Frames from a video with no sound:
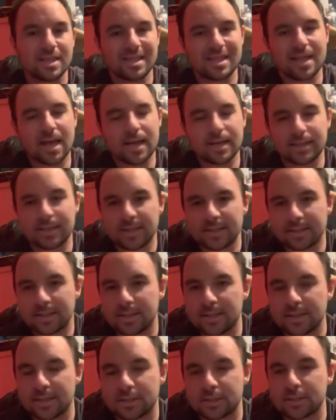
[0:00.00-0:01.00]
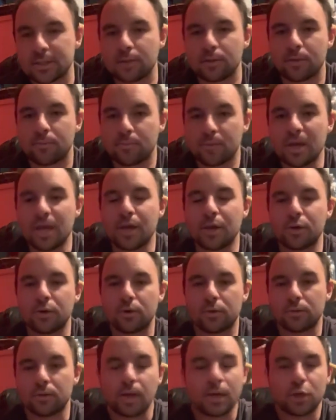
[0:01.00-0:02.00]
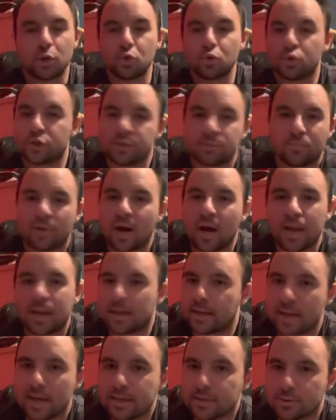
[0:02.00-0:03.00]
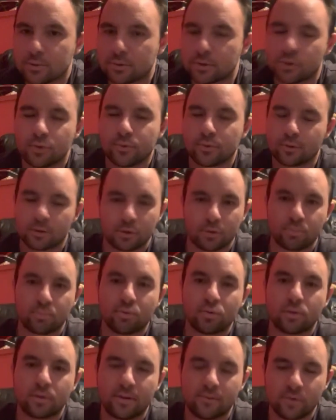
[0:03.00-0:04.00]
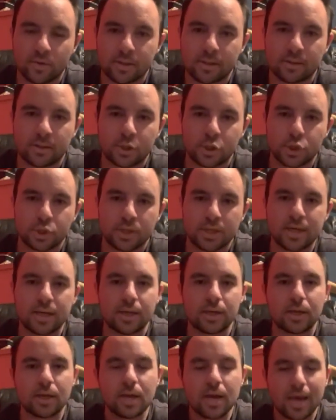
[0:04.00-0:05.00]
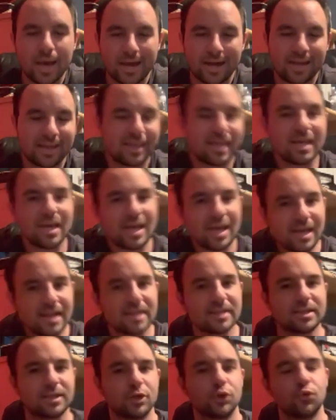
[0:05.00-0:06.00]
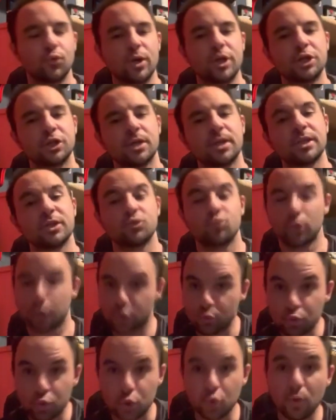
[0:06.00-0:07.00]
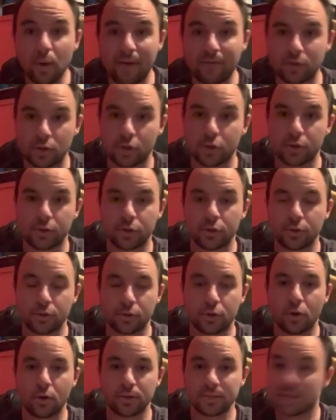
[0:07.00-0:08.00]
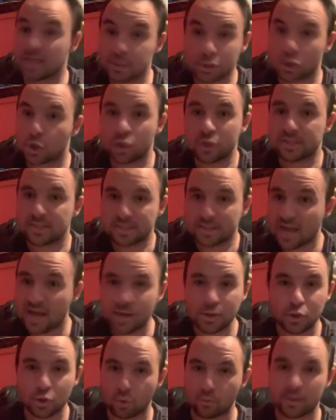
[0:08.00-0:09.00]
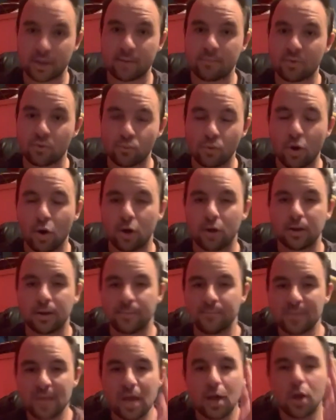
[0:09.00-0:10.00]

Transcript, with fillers: that doesn't necessarily mean like you just buy a case or two and you're going to pull everything that you need. And I think in a situation like this where you do have a lot of good cards, it's a good set, don't get me wrong,